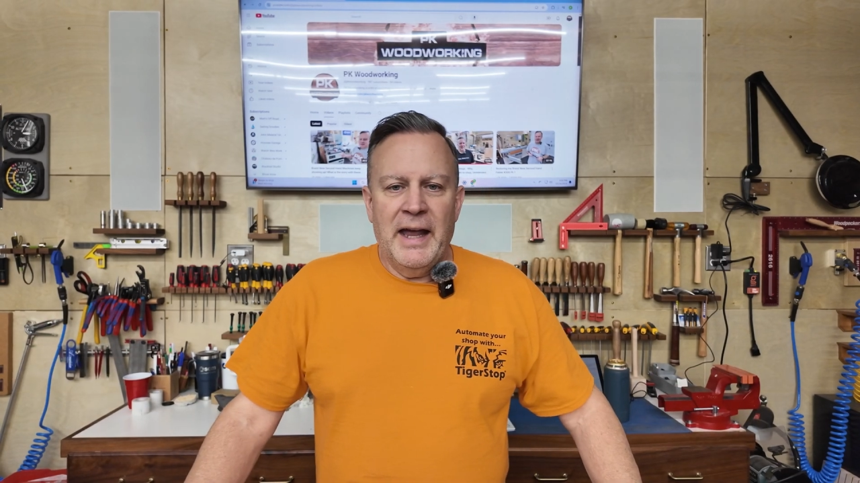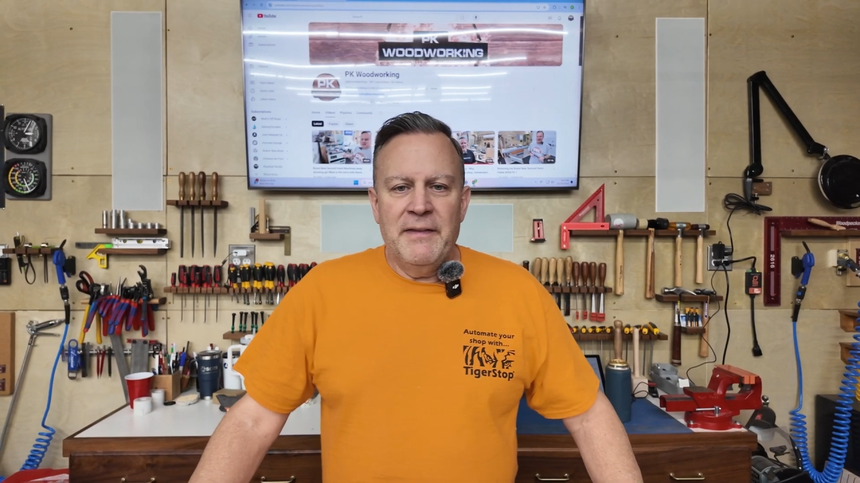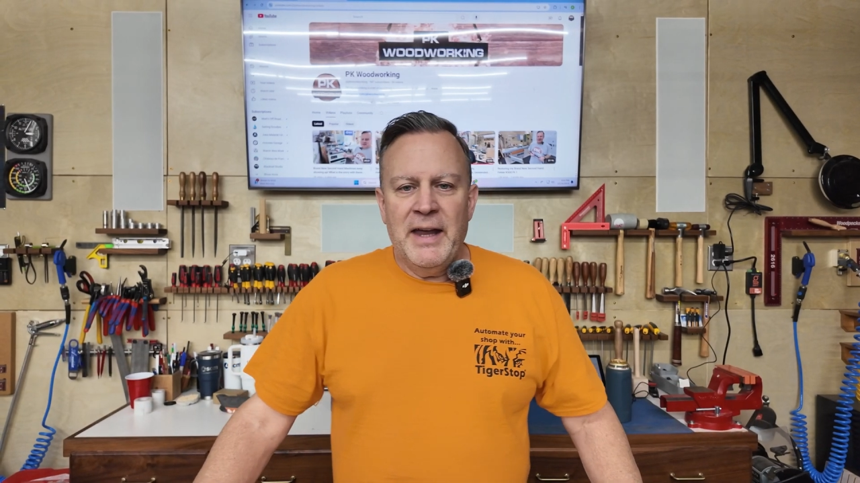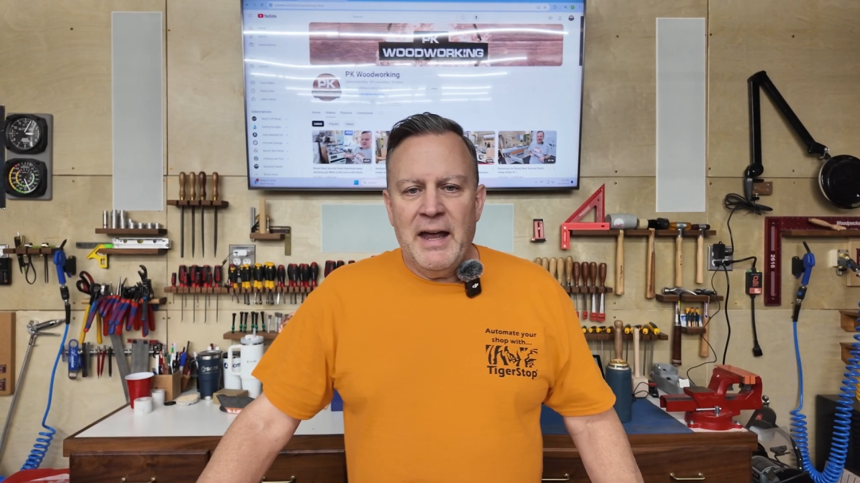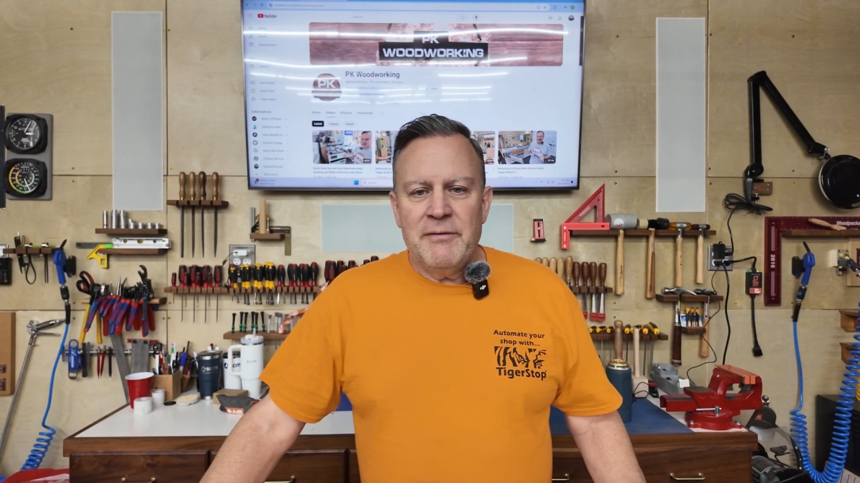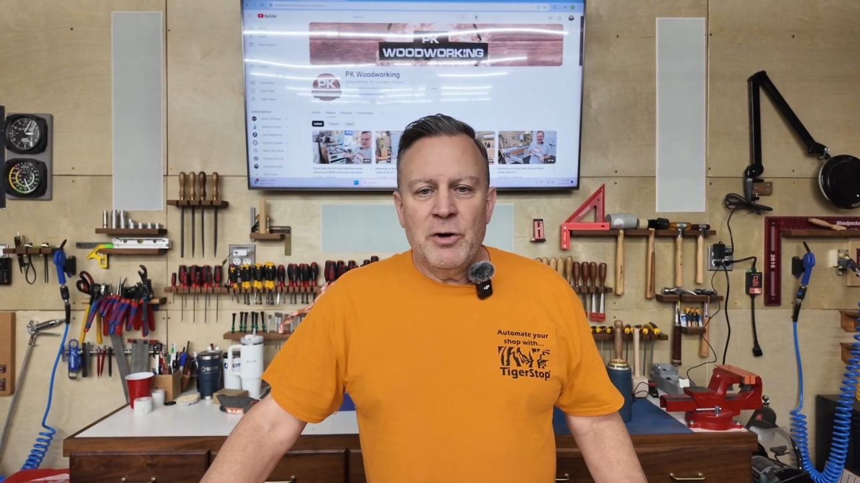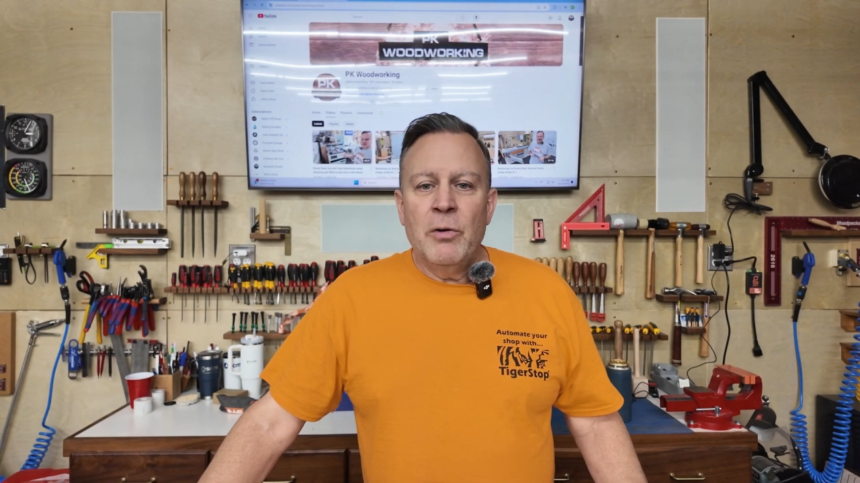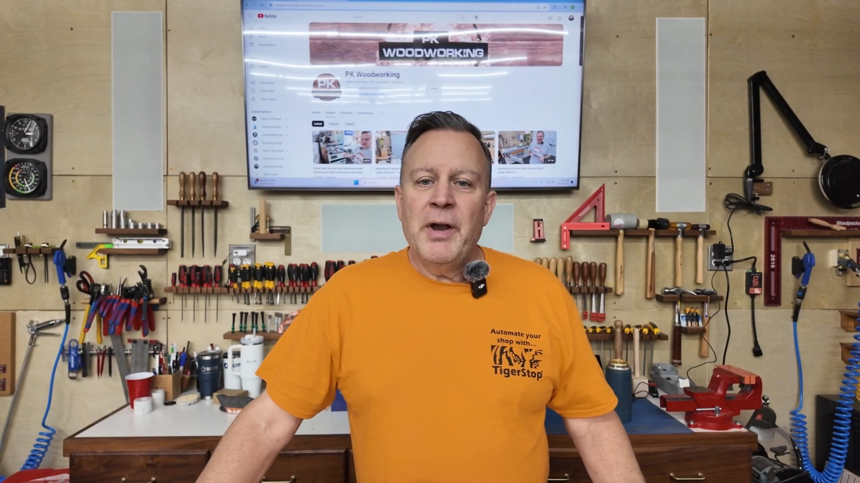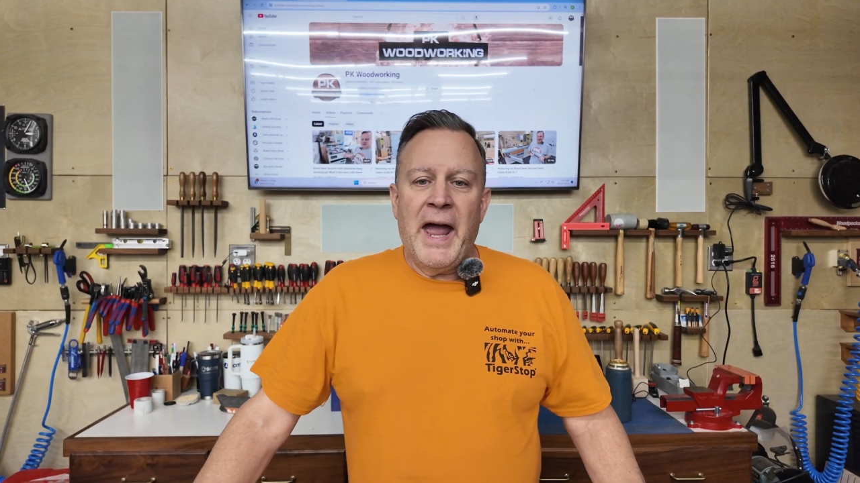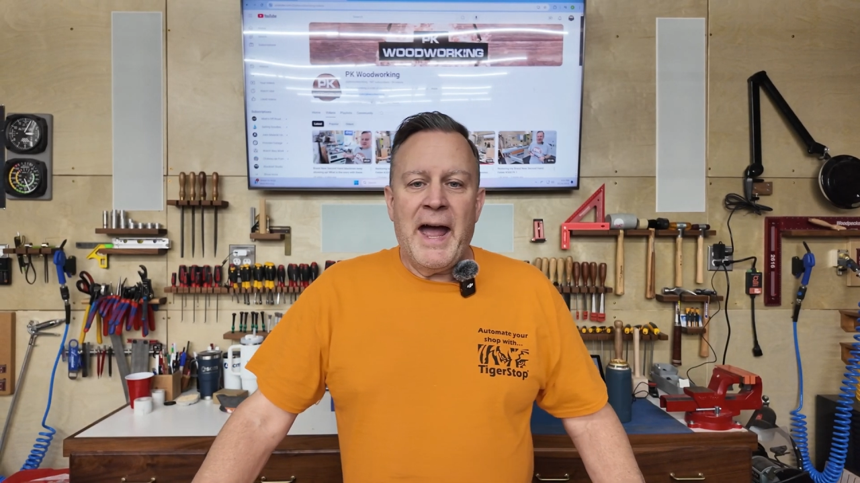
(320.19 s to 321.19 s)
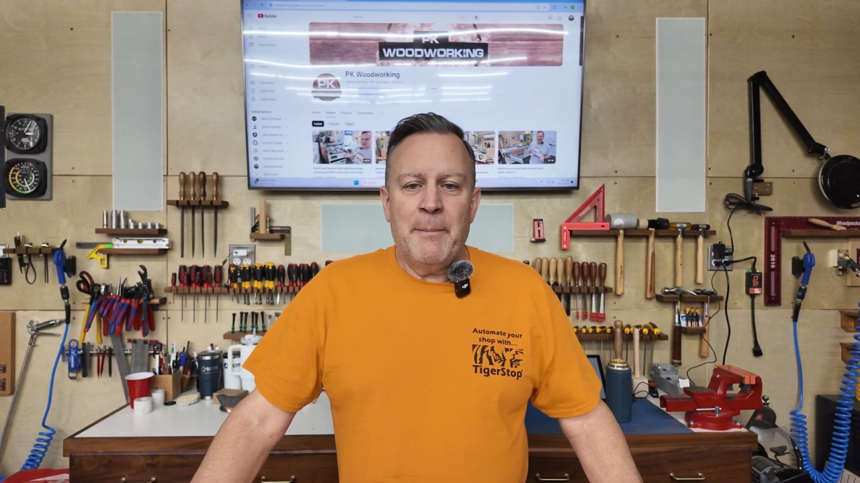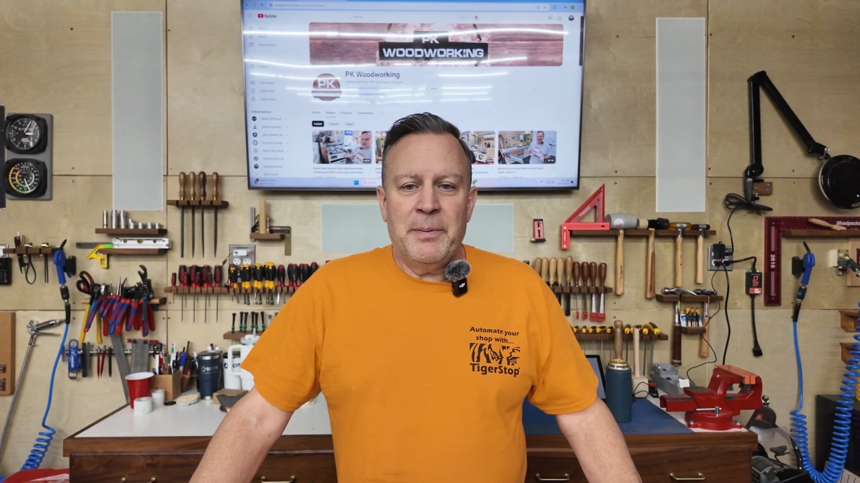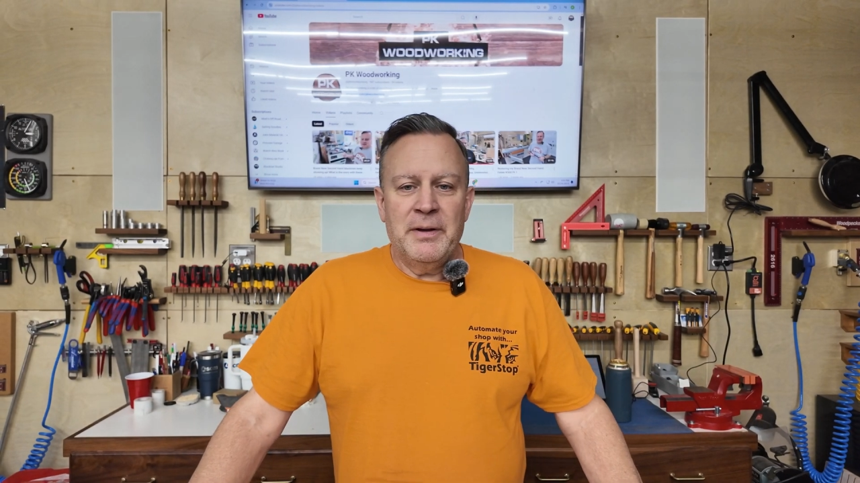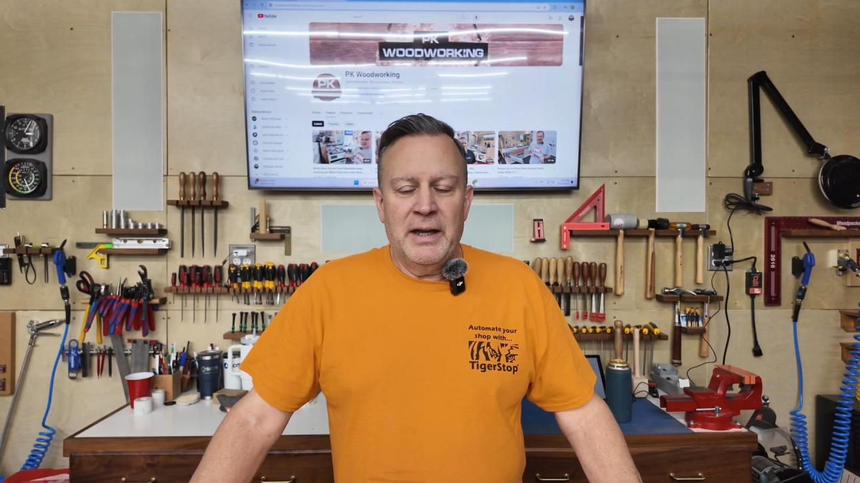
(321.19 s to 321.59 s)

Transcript: And they have their own app,